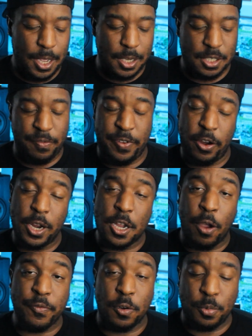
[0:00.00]
It's a very
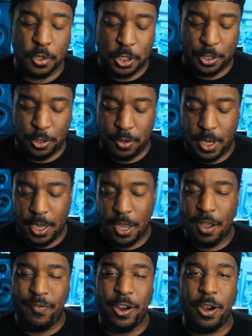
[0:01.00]
comfortable shoe,
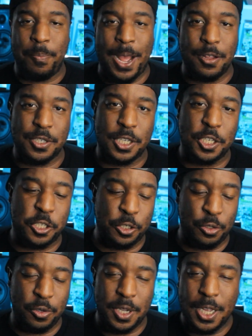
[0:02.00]
a very bouncy
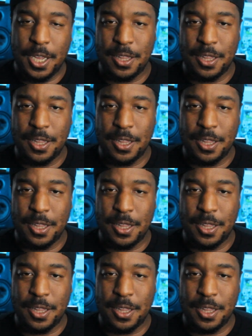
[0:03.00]
shoe.